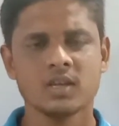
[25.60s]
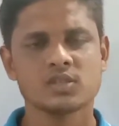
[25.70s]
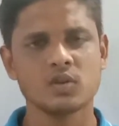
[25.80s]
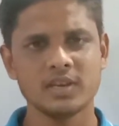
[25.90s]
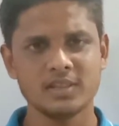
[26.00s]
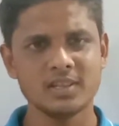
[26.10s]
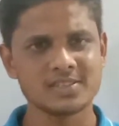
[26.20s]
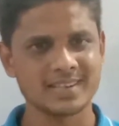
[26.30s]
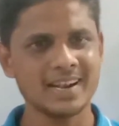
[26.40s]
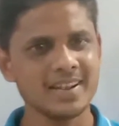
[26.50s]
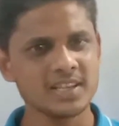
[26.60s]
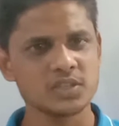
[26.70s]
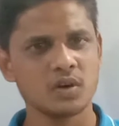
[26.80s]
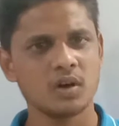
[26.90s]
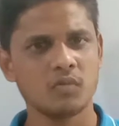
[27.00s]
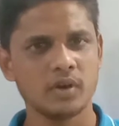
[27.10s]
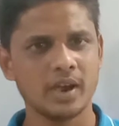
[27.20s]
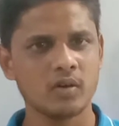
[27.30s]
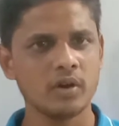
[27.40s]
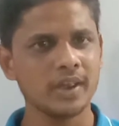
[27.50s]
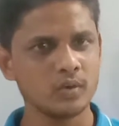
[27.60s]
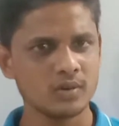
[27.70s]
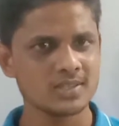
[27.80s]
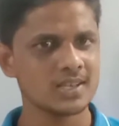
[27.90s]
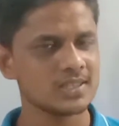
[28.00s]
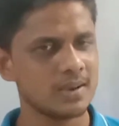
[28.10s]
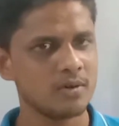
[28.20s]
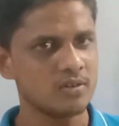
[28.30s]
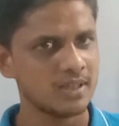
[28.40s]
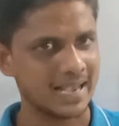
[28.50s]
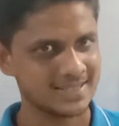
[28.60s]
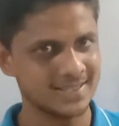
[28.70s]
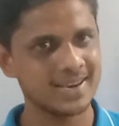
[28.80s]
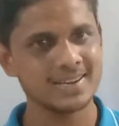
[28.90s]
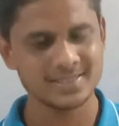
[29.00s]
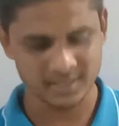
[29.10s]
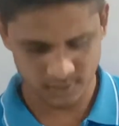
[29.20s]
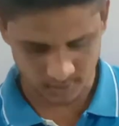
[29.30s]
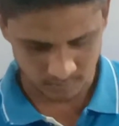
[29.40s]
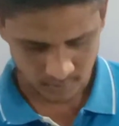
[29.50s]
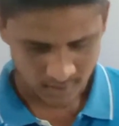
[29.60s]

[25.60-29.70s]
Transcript: So in this context we are going to discuss about the excretory system.